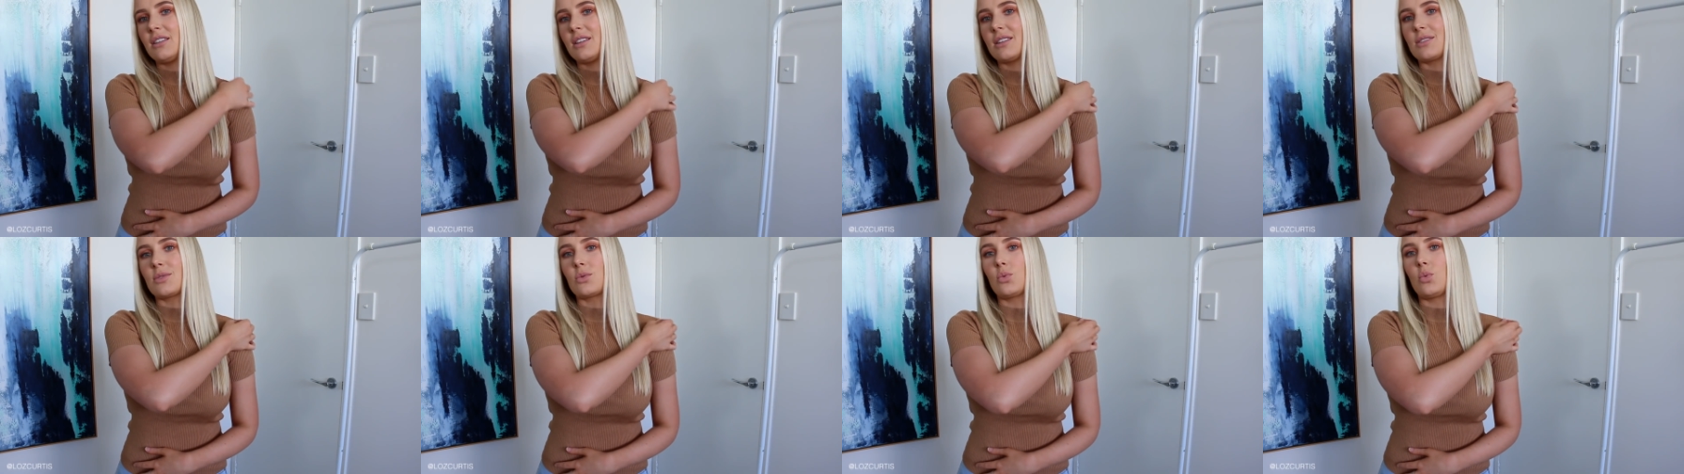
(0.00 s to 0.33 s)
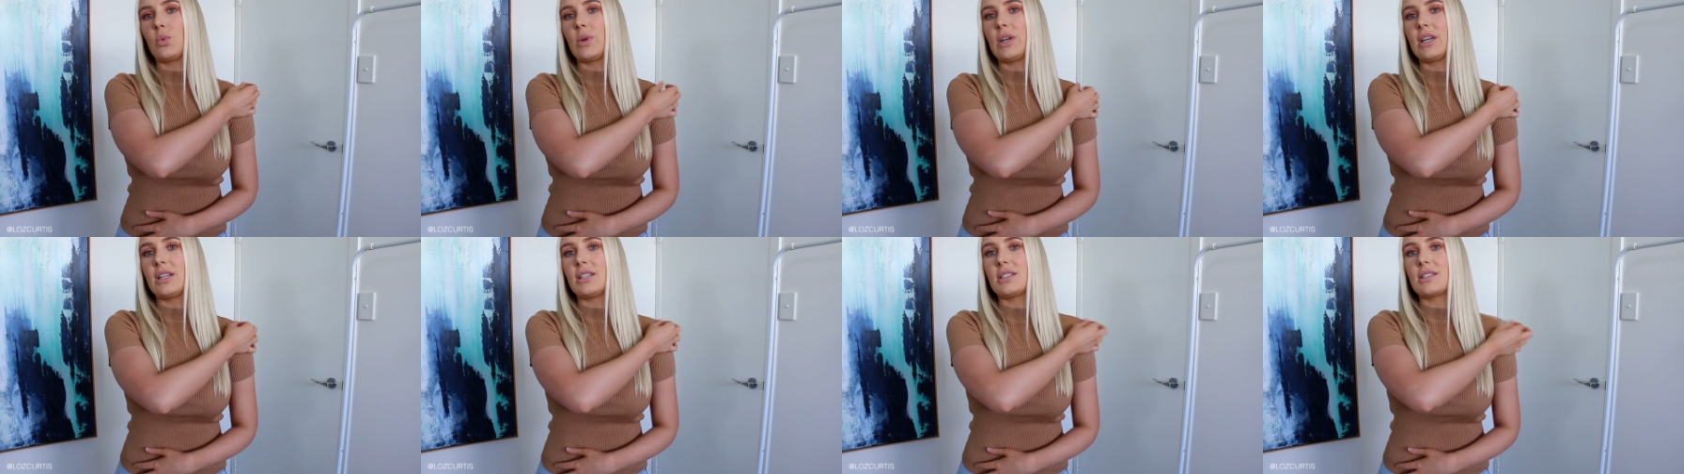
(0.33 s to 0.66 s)
this
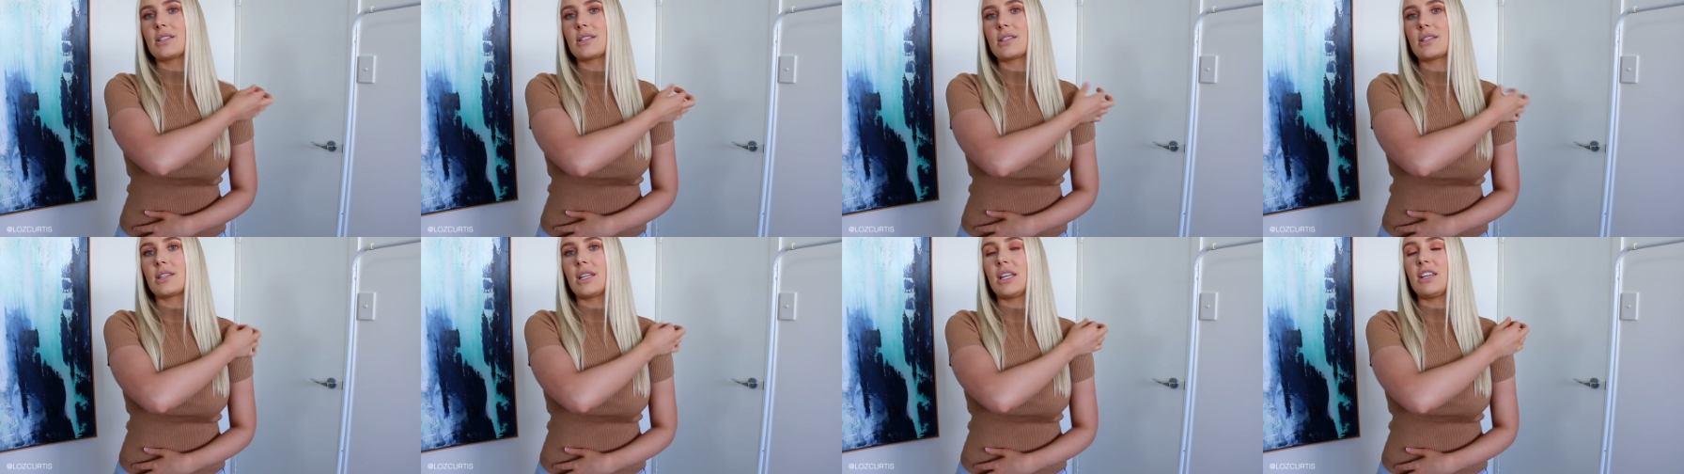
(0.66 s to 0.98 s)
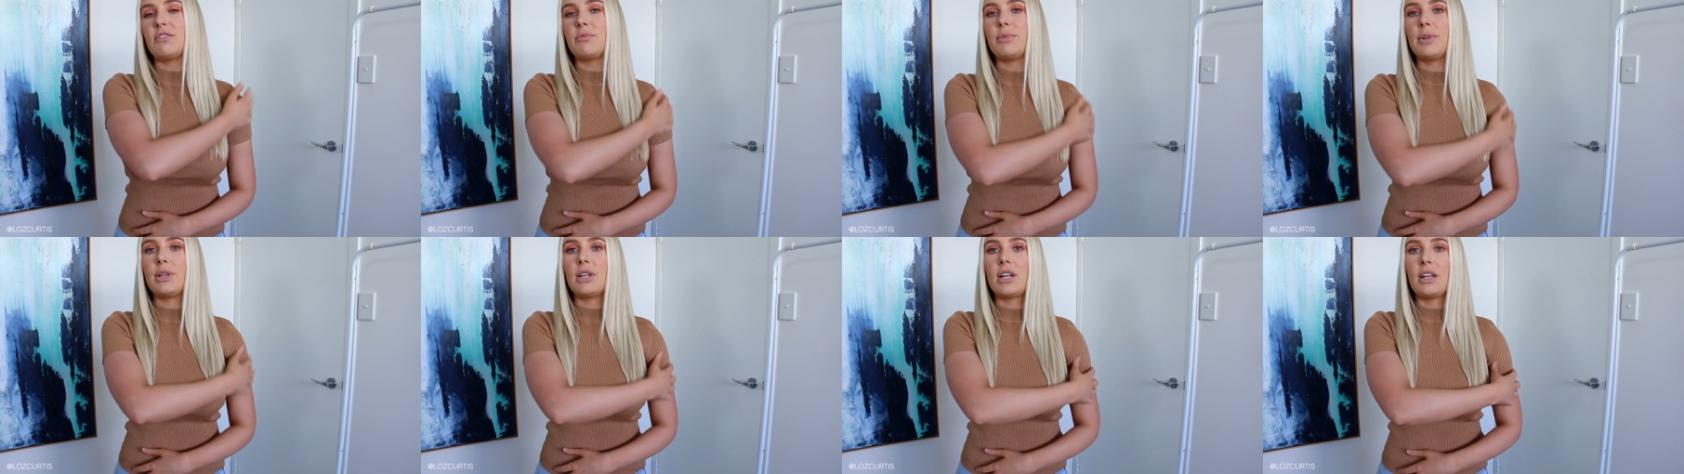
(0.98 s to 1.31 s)
weird
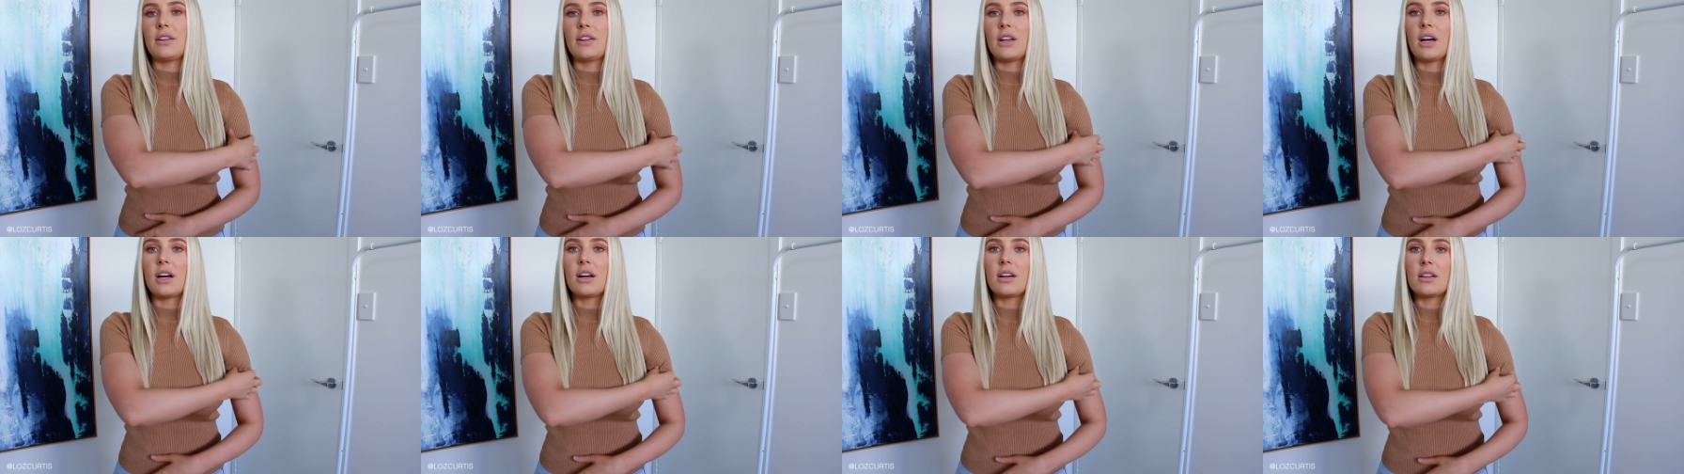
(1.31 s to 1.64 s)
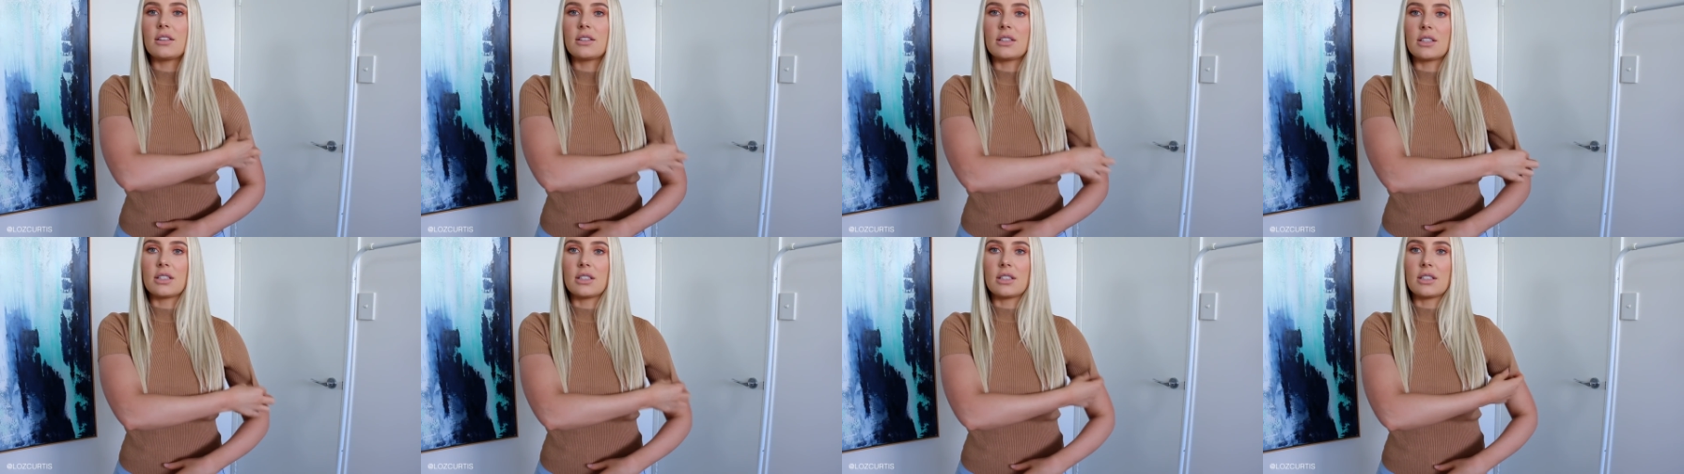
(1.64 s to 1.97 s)
sleeve bit and the,
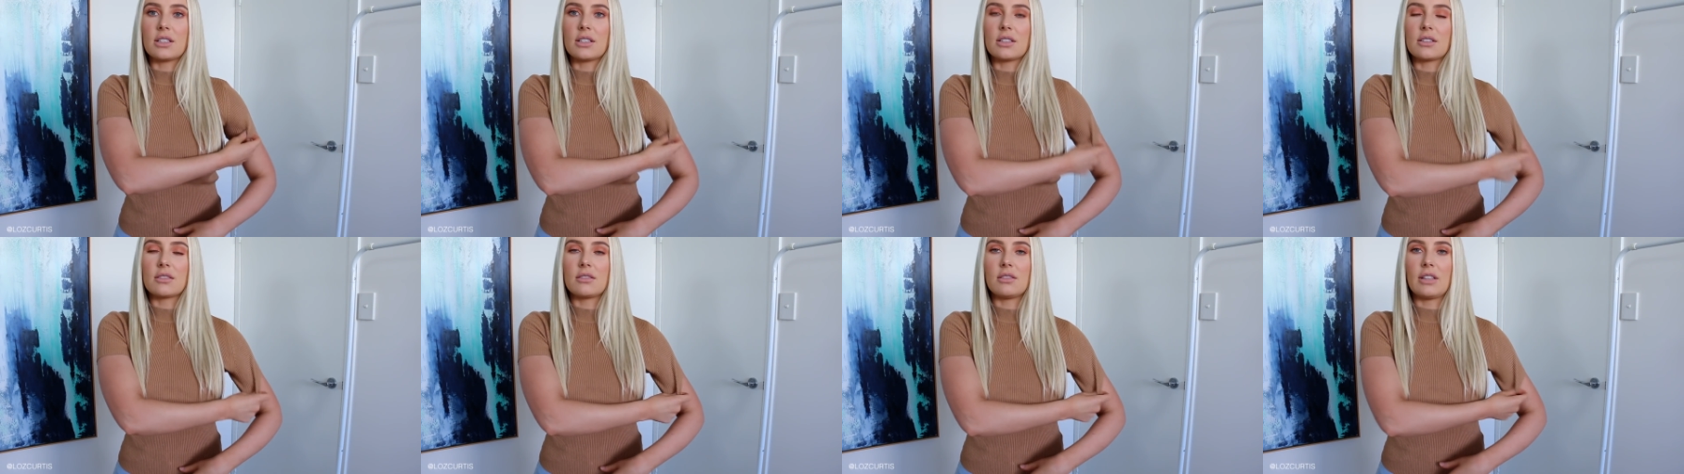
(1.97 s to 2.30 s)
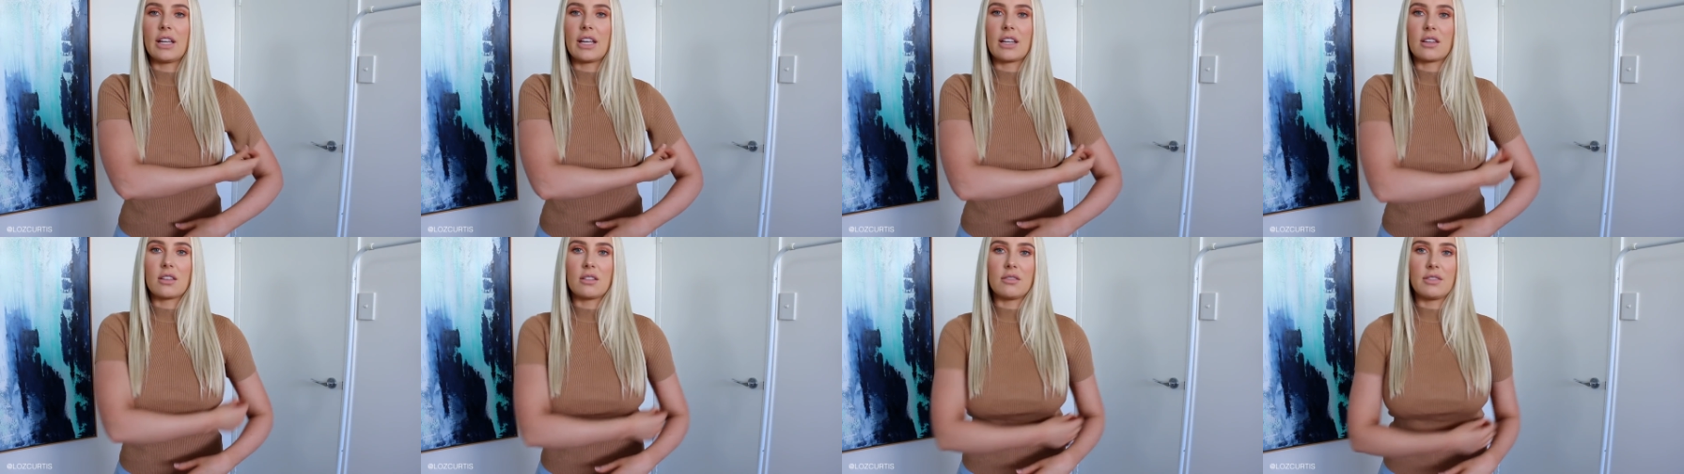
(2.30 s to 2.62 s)
the,
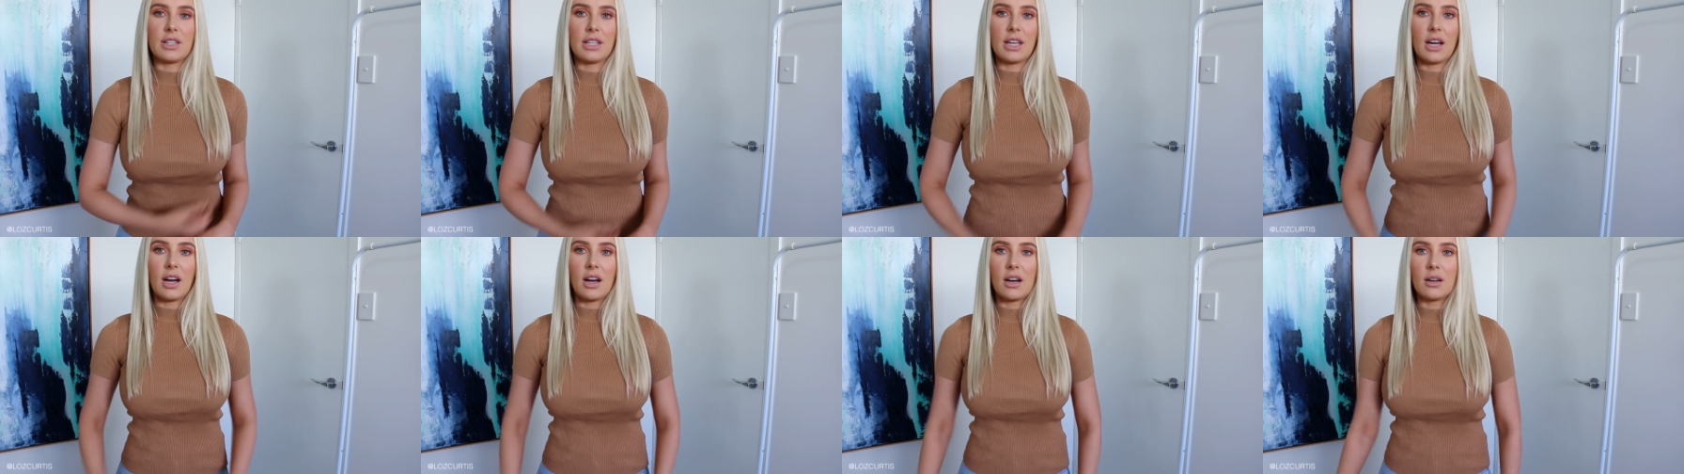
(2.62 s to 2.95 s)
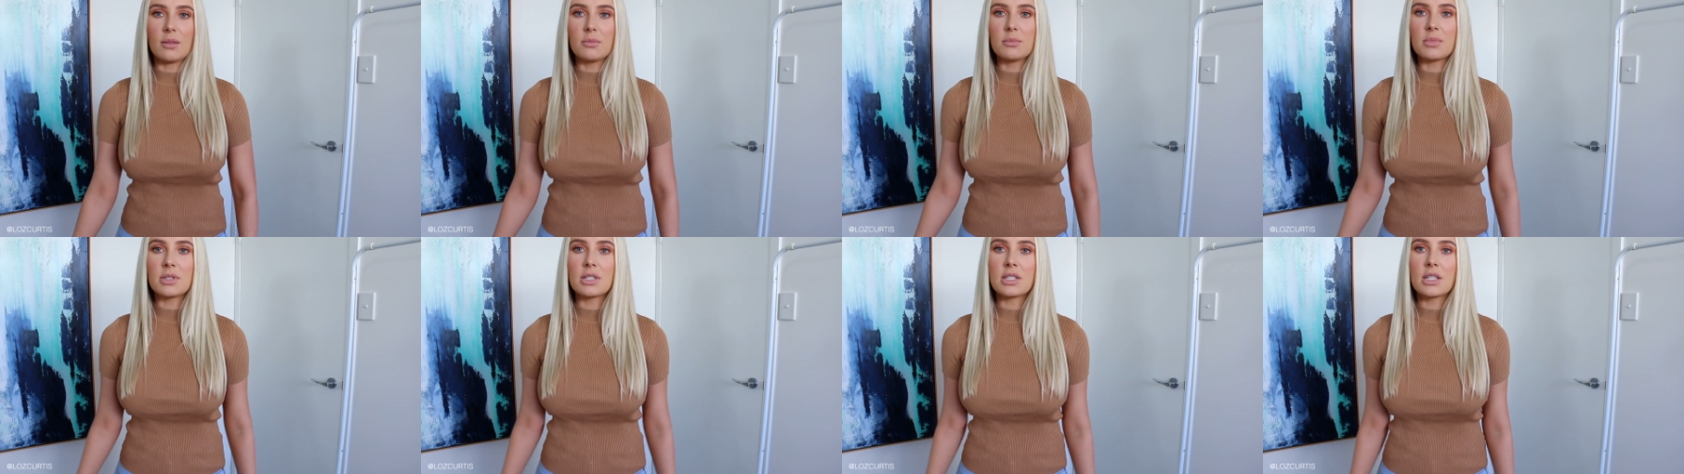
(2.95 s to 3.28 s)
length of the
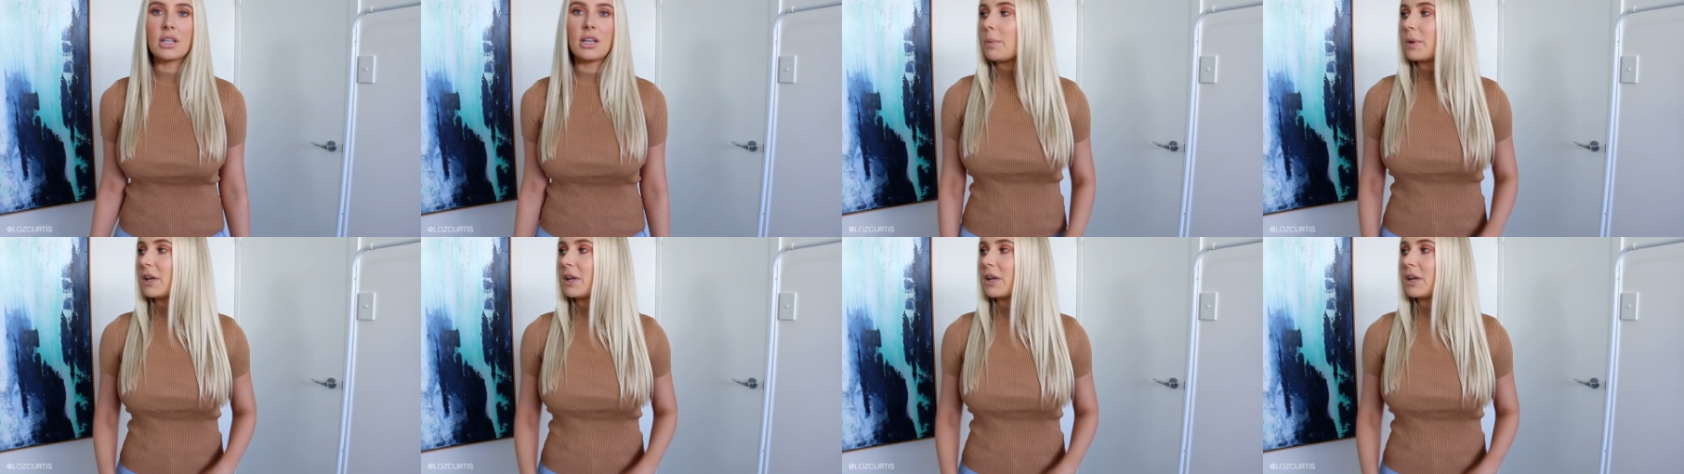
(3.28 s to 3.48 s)
arms.